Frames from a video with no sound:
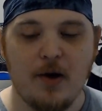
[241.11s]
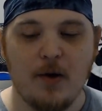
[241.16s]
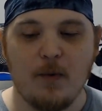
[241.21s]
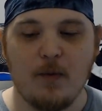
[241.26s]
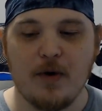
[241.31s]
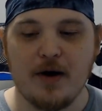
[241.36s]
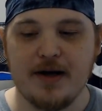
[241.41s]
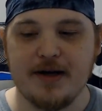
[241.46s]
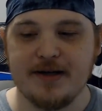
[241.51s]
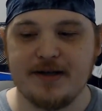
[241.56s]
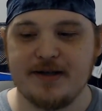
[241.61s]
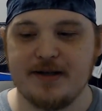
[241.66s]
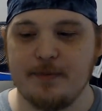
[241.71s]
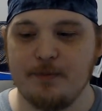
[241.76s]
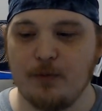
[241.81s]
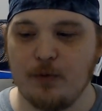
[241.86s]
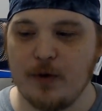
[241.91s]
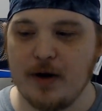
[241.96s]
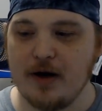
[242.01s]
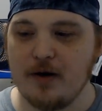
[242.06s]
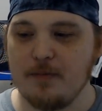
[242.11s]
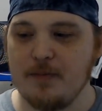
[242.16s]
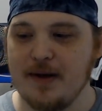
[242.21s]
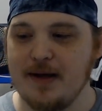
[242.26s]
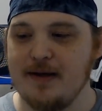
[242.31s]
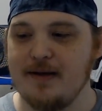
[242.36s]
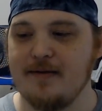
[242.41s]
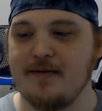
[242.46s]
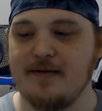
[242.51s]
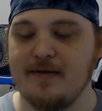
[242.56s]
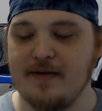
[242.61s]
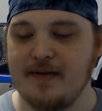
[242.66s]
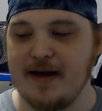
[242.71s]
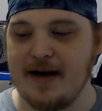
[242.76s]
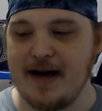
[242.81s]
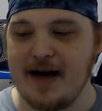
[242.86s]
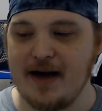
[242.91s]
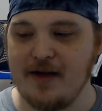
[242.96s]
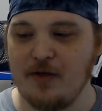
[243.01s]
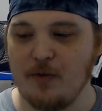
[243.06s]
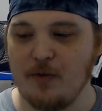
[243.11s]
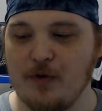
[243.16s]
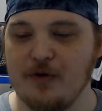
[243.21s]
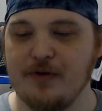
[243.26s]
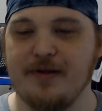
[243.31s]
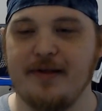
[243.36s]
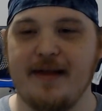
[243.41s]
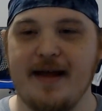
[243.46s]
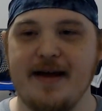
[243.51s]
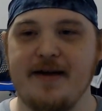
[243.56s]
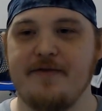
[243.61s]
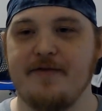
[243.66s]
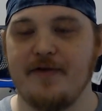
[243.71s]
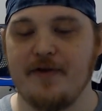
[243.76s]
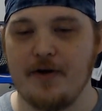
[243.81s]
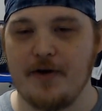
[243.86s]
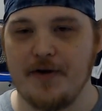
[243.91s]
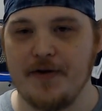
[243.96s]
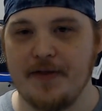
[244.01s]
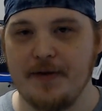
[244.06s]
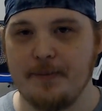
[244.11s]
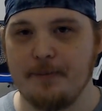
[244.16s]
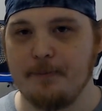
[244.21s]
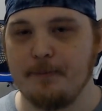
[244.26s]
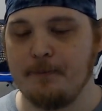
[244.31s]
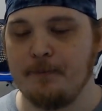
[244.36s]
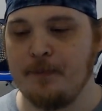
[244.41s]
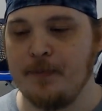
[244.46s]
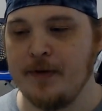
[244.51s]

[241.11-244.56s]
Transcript: was some prayer beads that had the life on them.